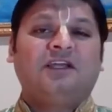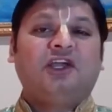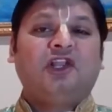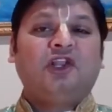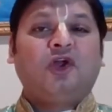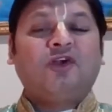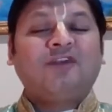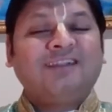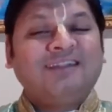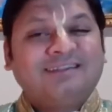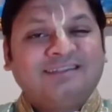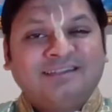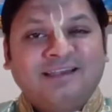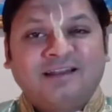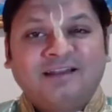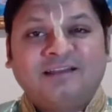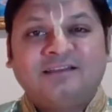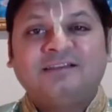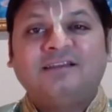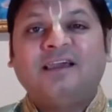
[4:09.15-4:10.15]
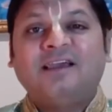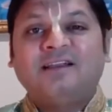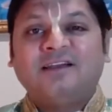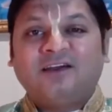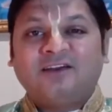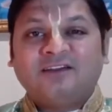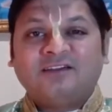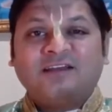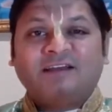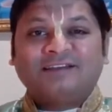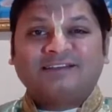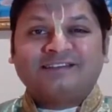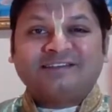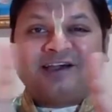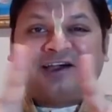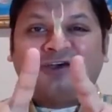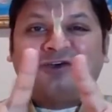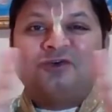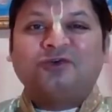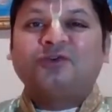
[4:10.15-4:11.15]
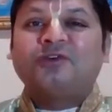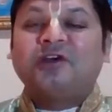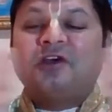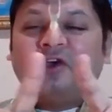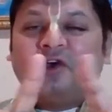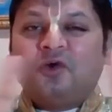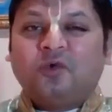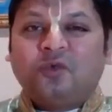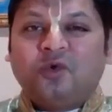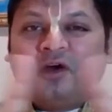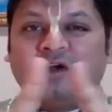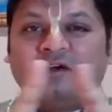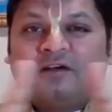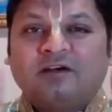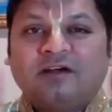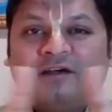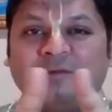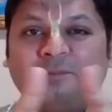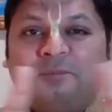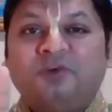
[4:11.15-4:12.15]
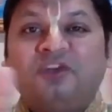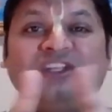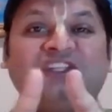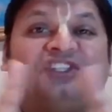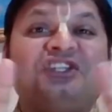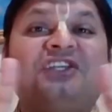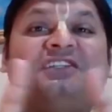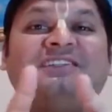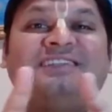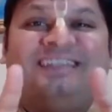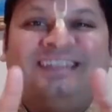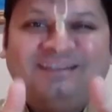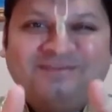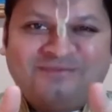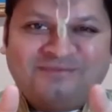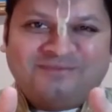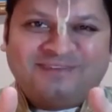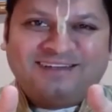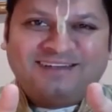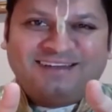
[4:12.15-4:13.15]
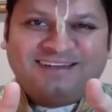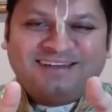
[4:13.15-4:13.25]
Lord Nityananda and Haridas Thakur were a preaching team.